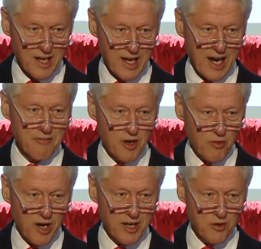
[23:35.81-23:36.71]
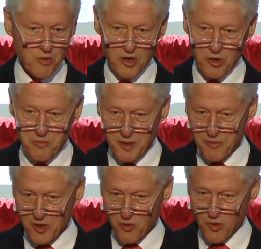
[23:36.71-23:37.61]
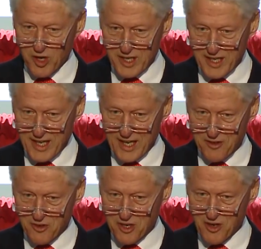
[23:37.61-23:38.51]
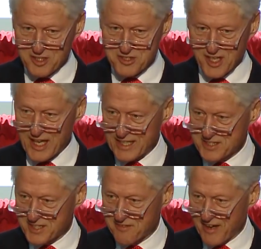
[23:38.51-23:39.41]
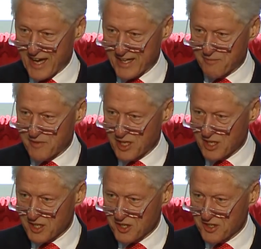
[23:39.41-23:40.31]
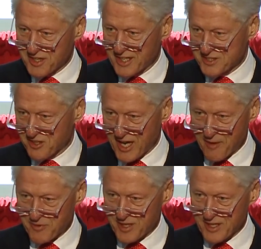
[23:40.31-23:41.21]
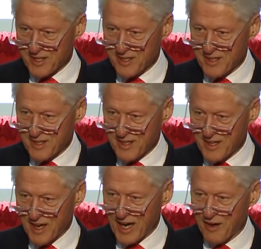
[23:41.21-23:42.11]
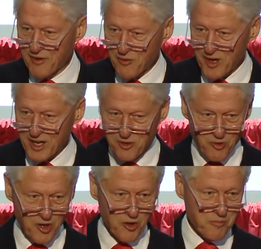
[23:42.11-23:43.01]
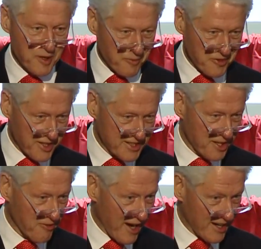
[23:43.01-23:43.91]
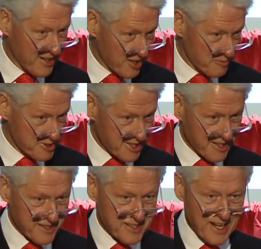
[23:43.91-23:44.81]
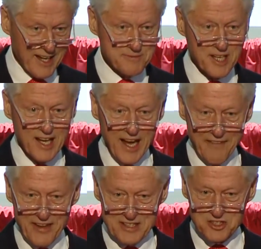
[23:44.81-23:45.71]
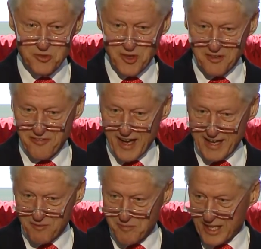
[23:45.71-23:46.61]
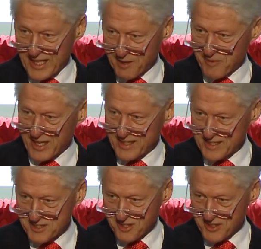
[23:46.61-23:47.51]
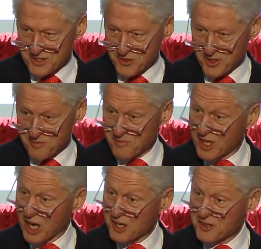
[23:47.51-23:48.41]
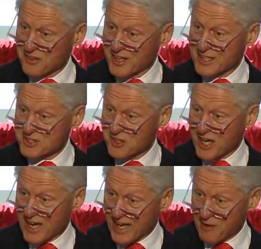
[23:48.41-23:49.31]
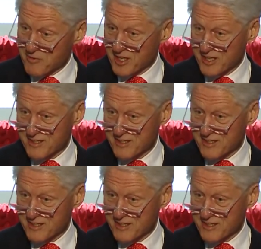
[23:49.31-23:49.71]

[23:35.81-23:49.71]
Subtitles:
Everywhere in the world, people are working together across the lines that divide them. Good things are happening. Everywhere in the world, people think they're right 100% of the time, and they just want to fight and beat anybody that disagrees with them. Good things are not happening.